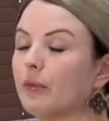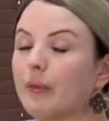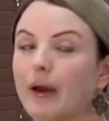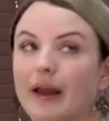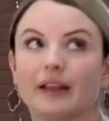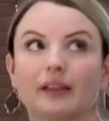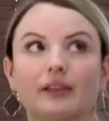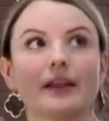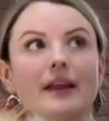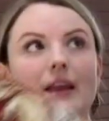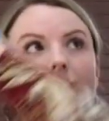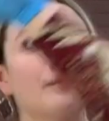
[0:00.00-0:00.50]

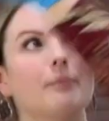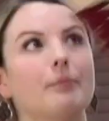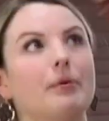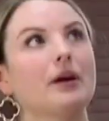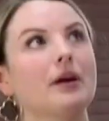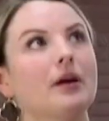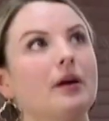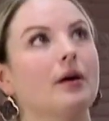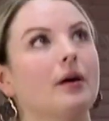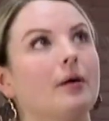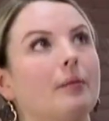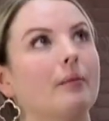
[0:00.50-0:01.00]
my lamp,
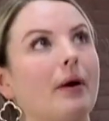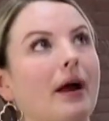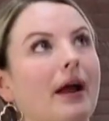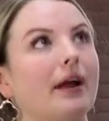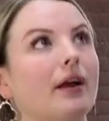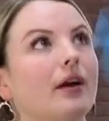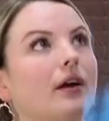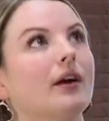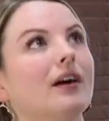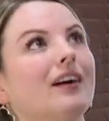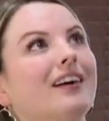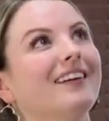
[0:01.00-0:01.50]

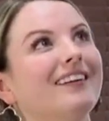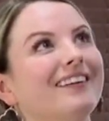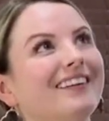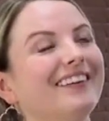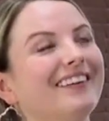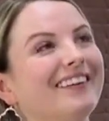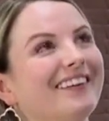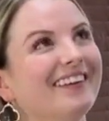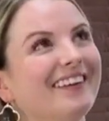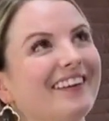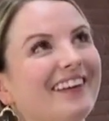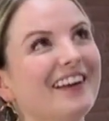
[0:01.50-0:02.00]
my
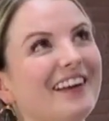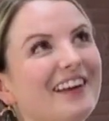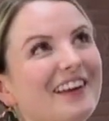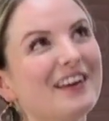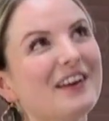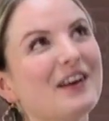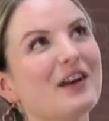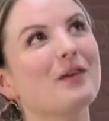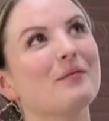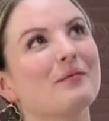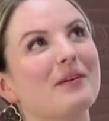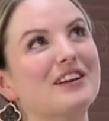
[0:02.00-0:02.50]

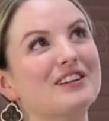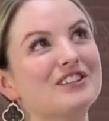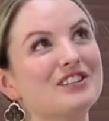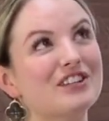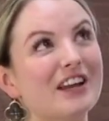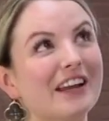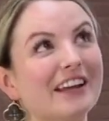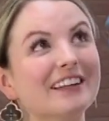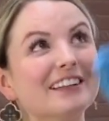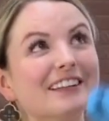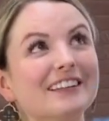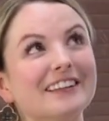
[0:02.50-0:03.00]
my
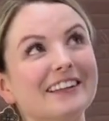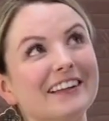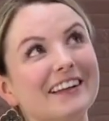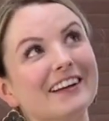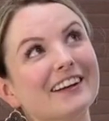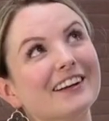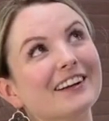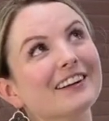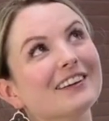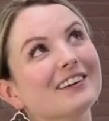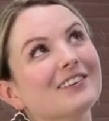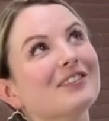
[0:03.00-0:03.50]

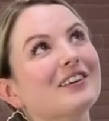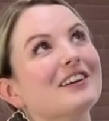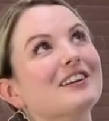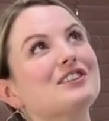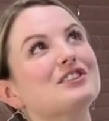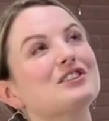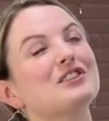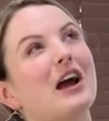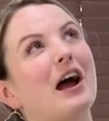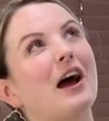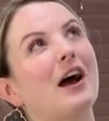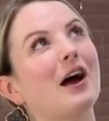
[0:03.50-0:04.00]
chandelier,
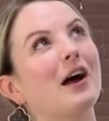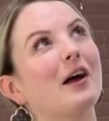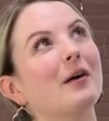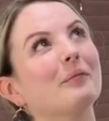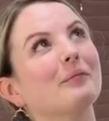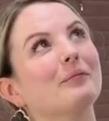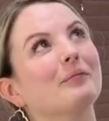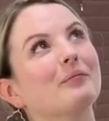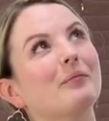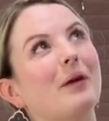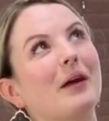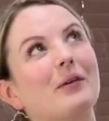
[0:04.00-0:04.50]
which
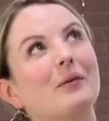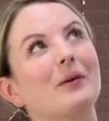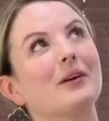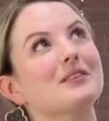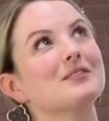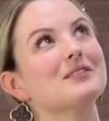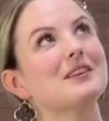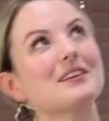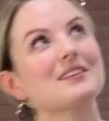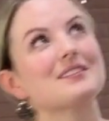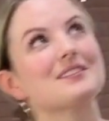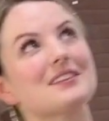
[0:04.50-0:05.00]
by the way
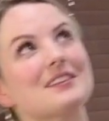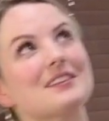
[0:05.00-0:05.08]
is like